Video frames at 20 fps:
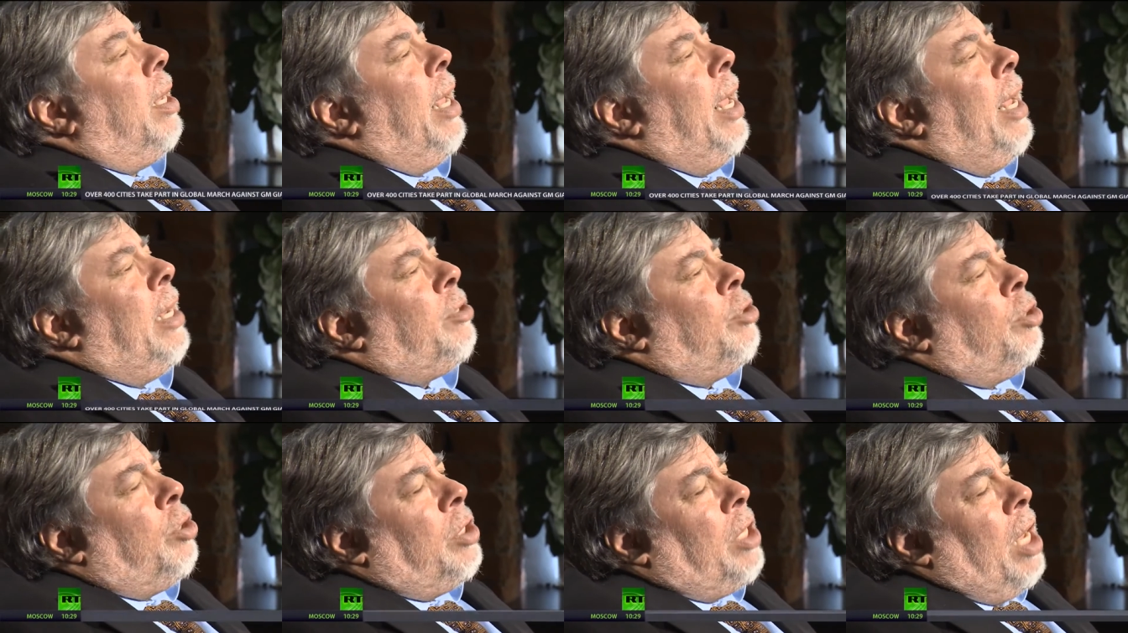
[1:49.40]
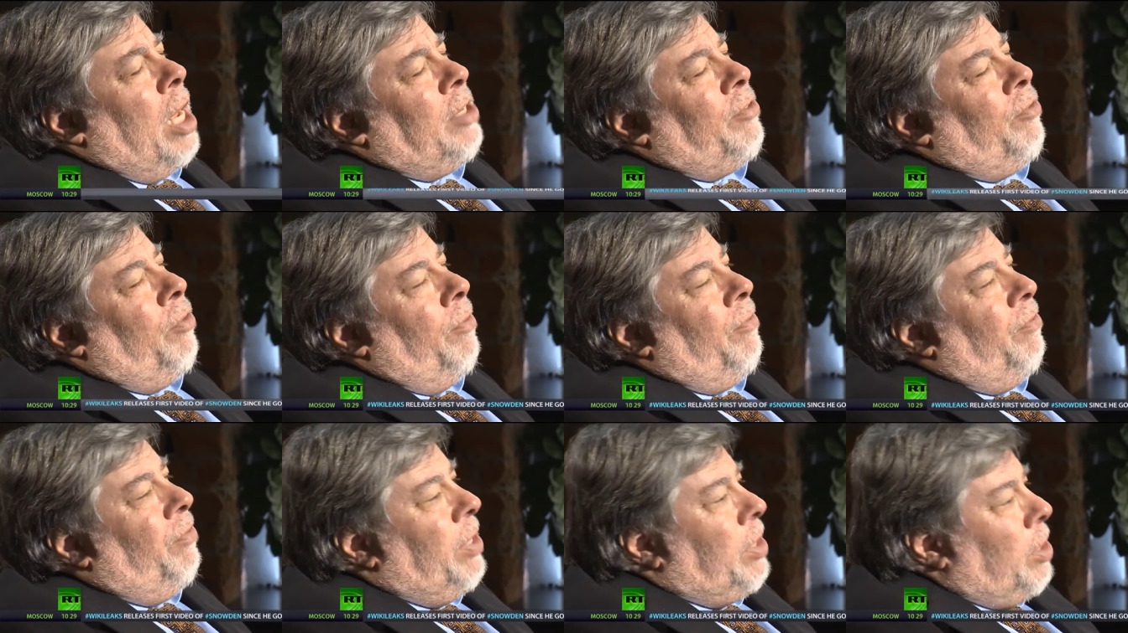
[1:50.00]
exercise
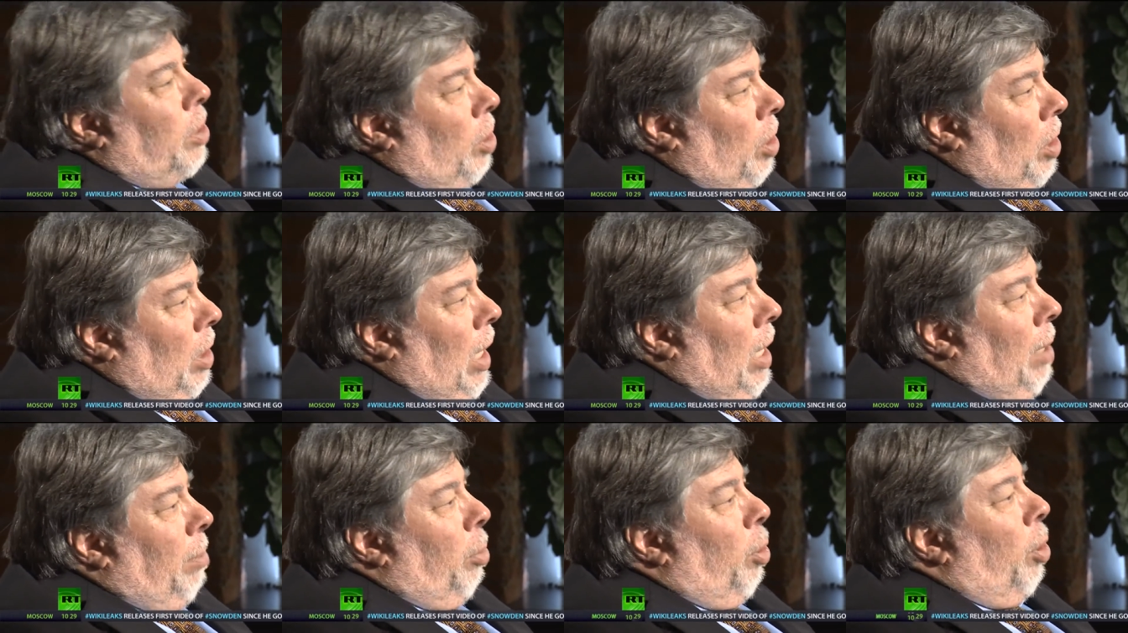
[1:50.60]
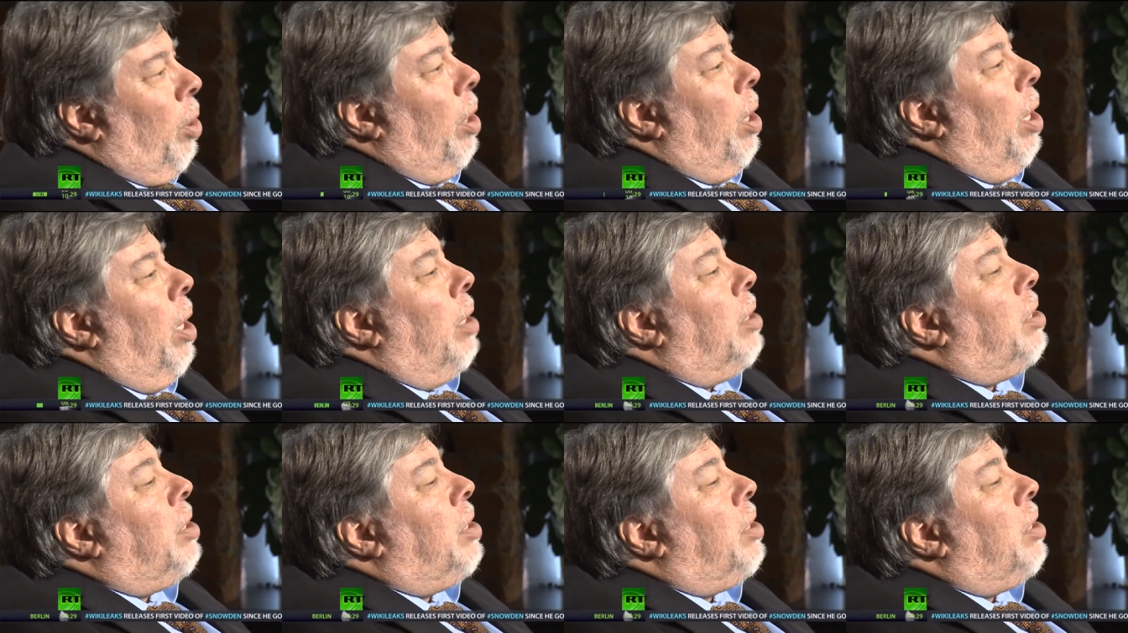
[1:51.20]
from physical labor,